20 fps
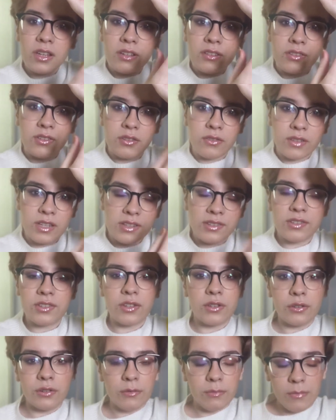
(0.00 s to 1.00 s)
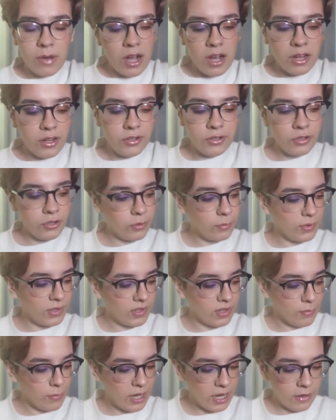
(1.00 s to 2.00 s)
So these two aren't dupes
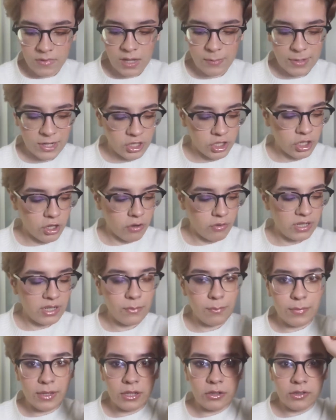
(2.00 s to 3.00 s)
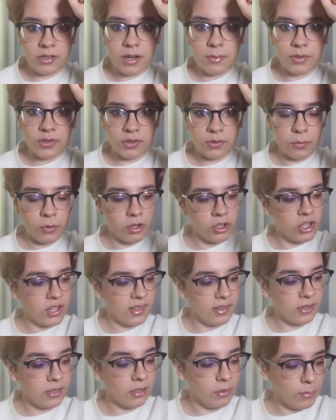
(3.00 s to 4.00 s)
to me. I'm actually going to build up the
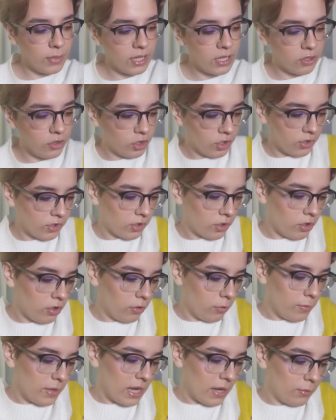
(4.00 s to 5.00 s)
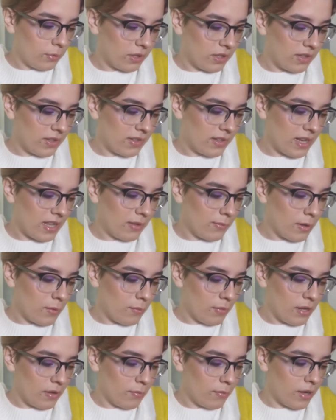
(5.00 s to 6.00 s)
swatches a little bit just so you'll be able to see them a
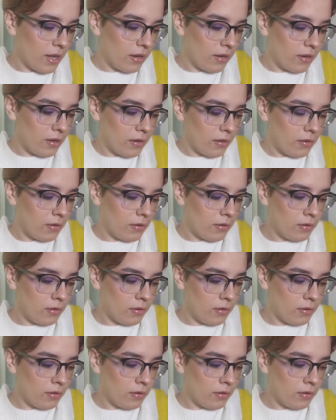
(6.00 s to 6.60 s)
bit better.